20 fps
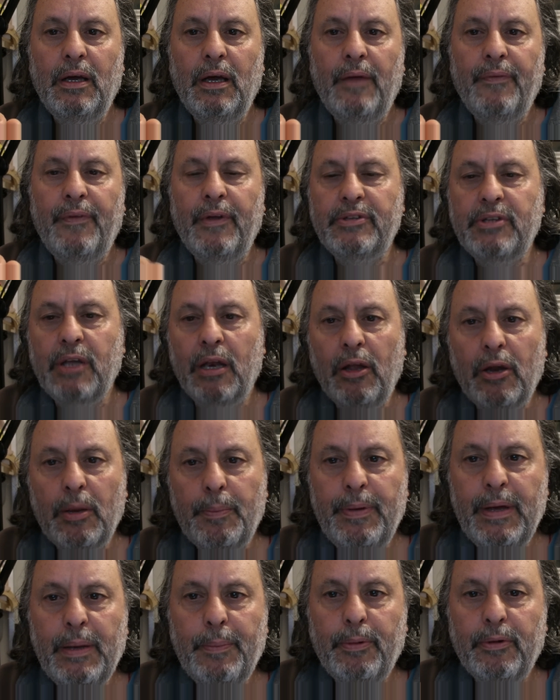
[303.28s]
There's a lot of
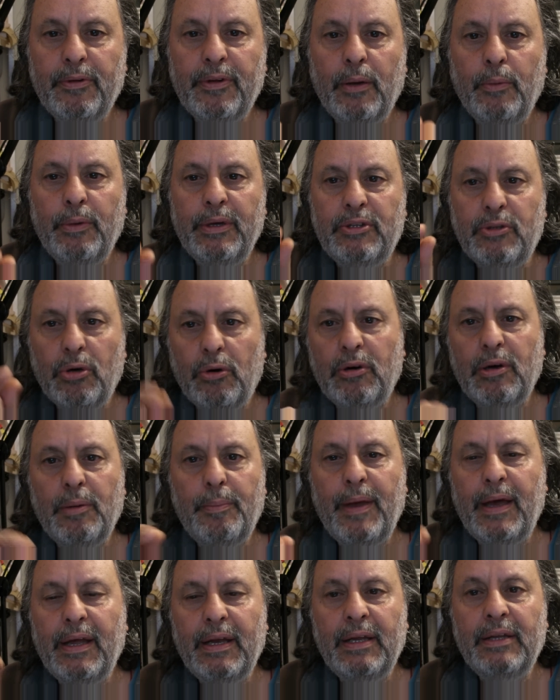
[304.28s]
people that we talk
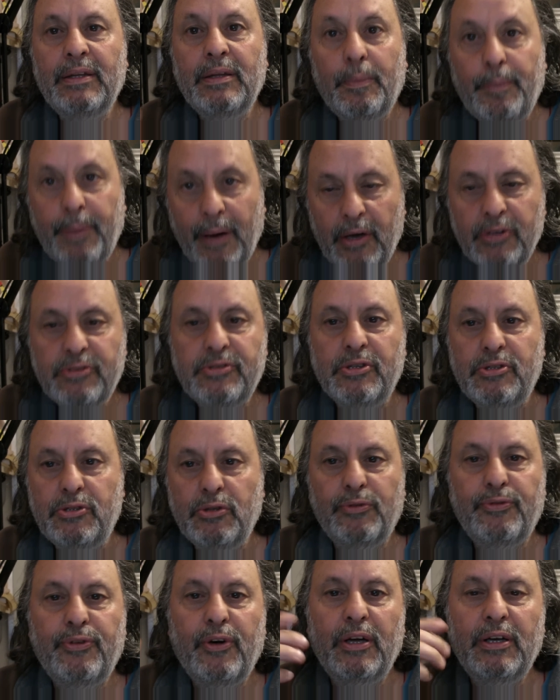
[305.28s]
about in the post that
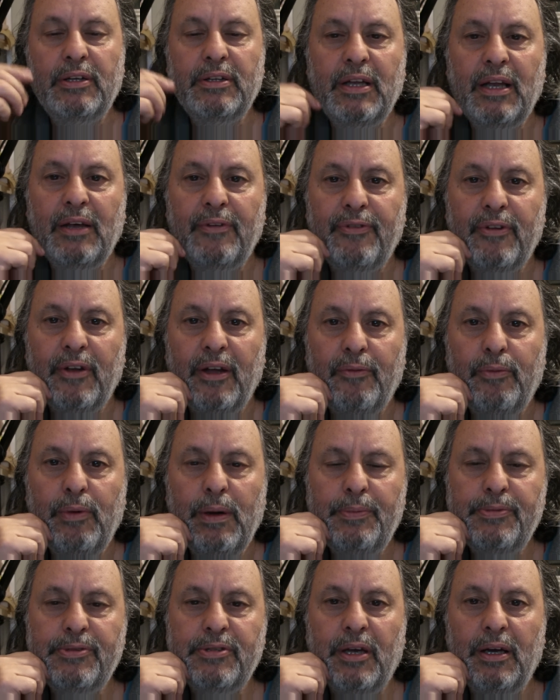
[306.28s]
you'll find on the Love for Life
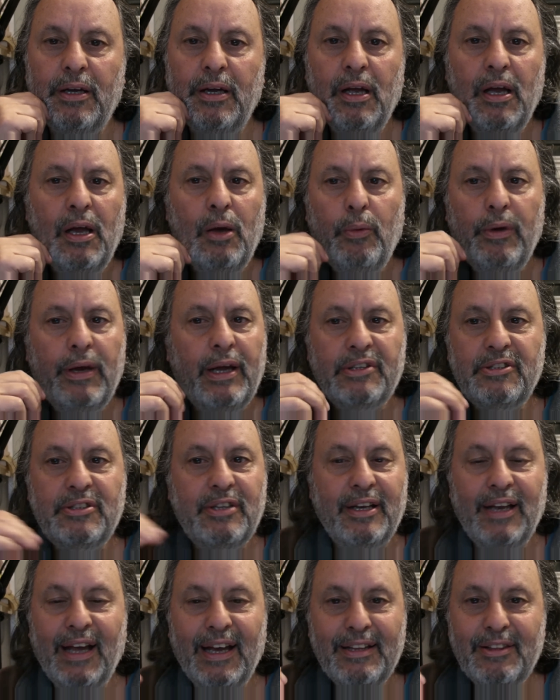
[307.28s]
website. We
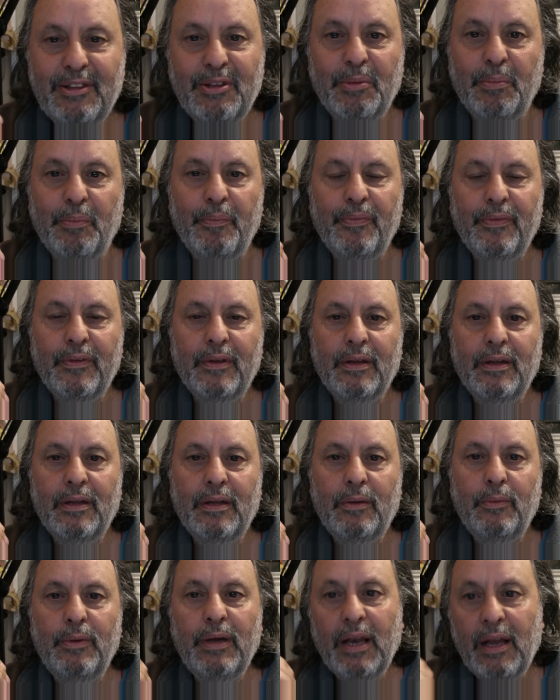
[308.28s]
actually don't hate them.
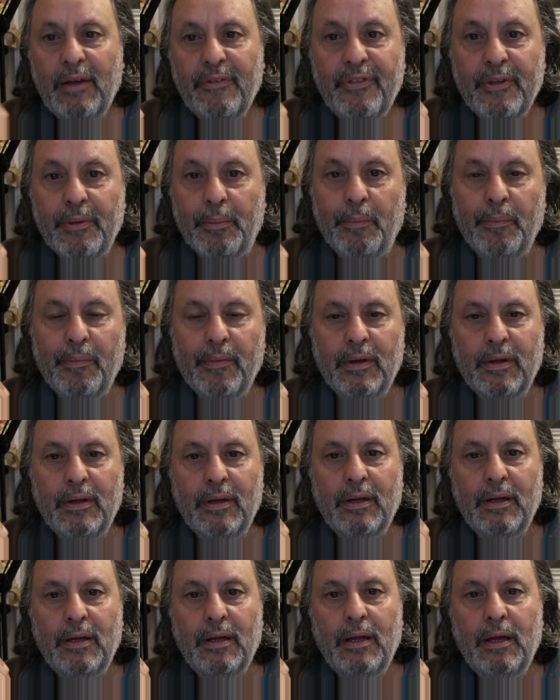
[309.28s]
We love them.
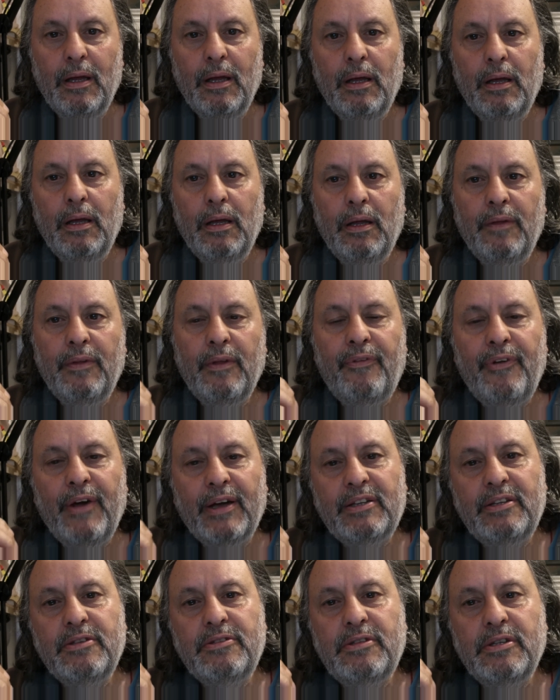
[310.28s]
The
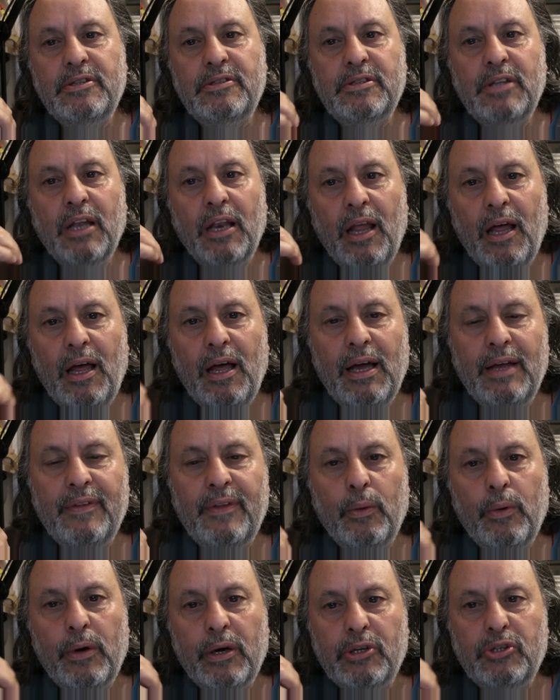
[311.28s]
fact is, it's the lie
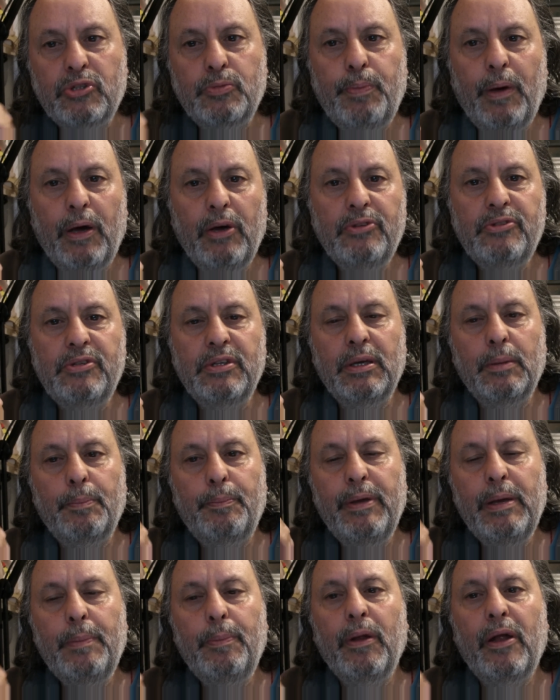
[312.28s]
that we're exposing, and
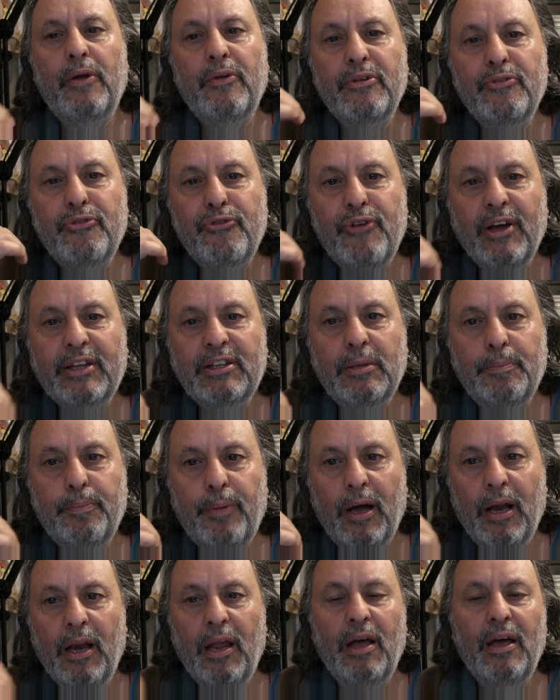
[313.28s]
people are infected
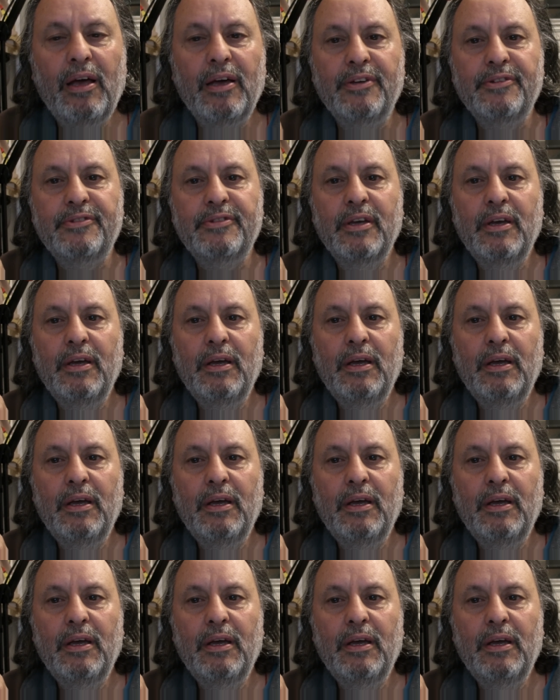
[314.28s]
by lies.